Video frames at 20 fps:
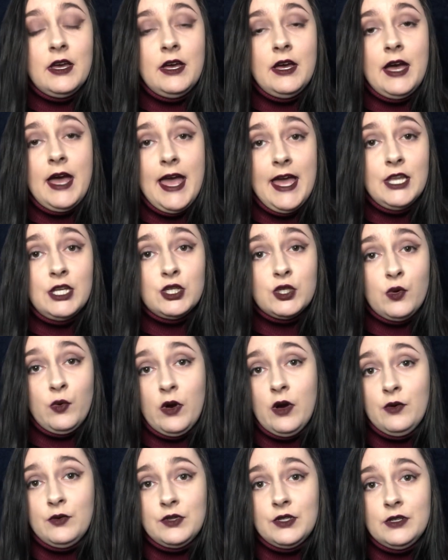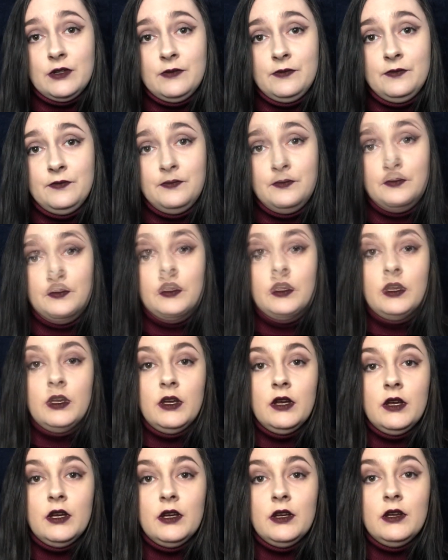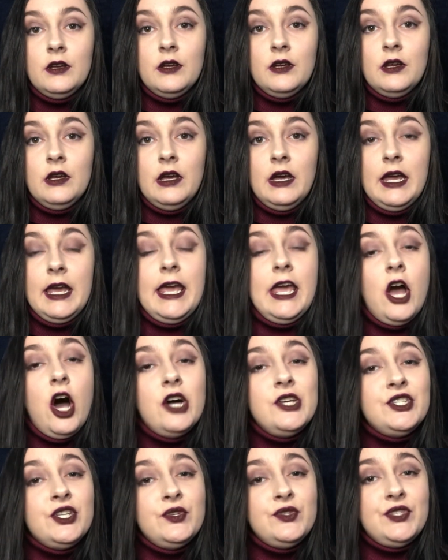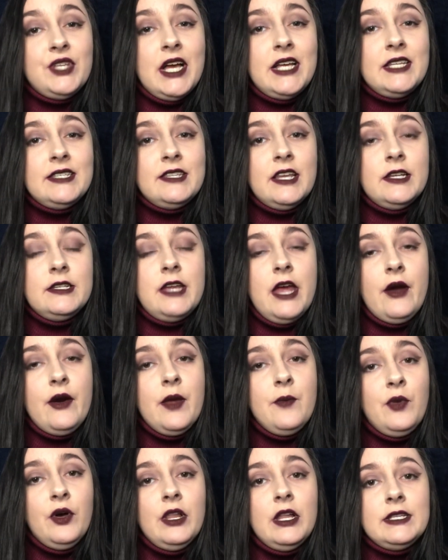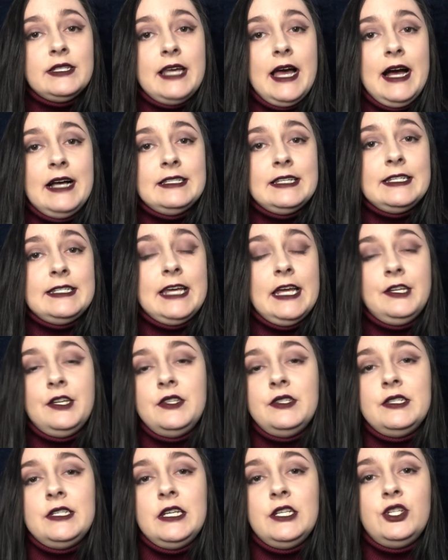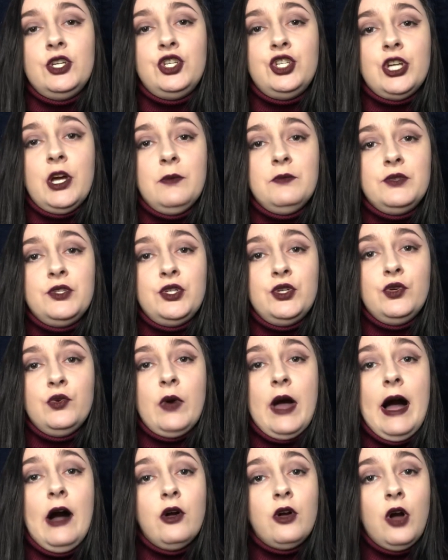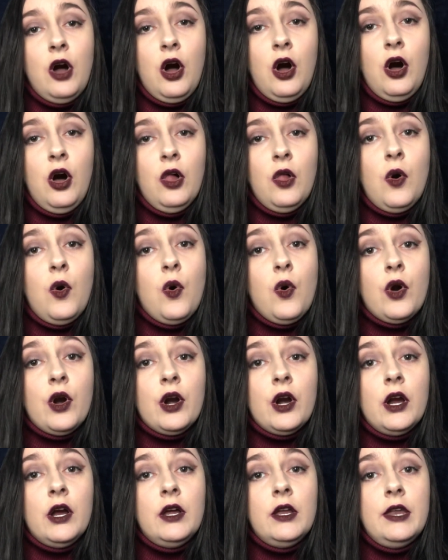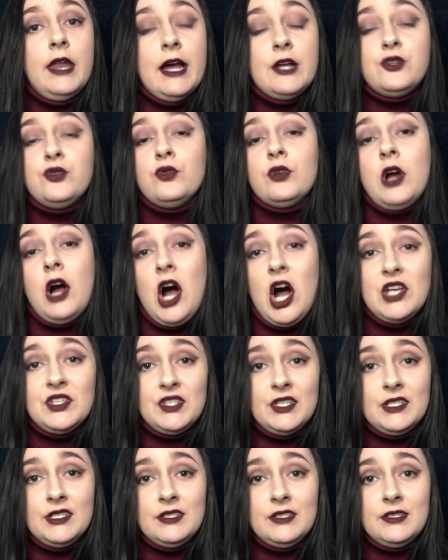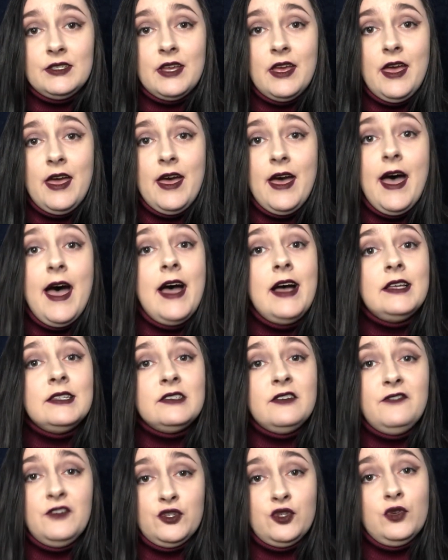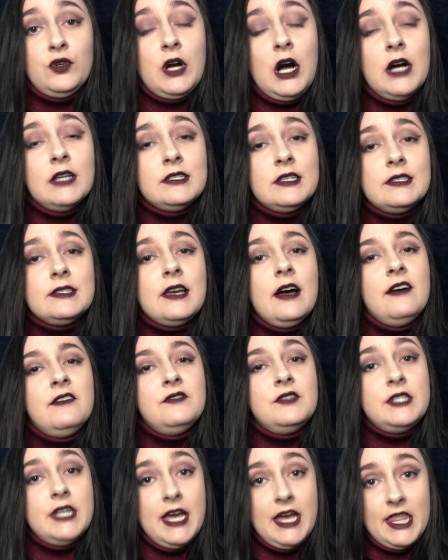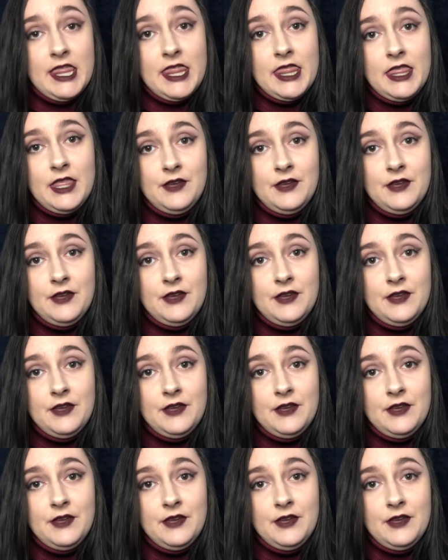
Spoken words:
end quote. He also says that Terry Bullis has a tendency to jump to alcohol or natural causes as official causes of death.